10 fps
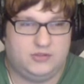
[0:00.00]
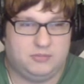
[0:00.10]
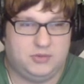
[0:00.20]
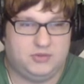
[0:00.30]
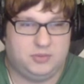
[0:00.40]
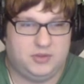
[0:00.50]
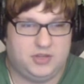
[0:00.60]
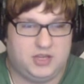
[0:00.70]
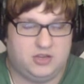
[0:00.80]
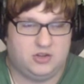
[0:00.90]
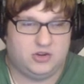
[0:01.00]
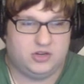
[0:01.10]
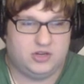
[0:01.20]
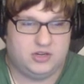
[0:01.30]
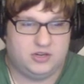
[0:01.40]
must be the key card.
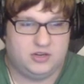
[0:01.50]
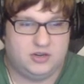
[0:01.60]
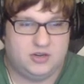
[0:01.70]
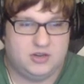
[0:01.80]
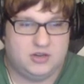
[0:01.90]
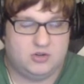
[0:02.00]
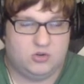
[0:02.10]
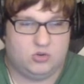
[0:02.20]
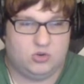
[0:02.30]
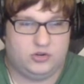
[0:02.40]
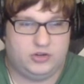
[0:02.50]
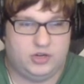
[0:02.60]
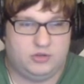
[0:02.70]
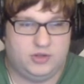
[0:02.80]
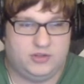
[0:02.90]
Or,
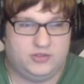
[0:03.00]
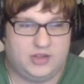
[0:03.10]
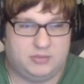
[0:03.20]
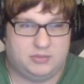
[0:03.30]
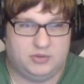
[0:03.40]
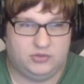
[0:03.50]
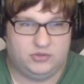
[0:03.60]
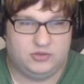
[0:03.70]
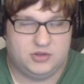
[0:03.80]
no, that's Hyper Potion.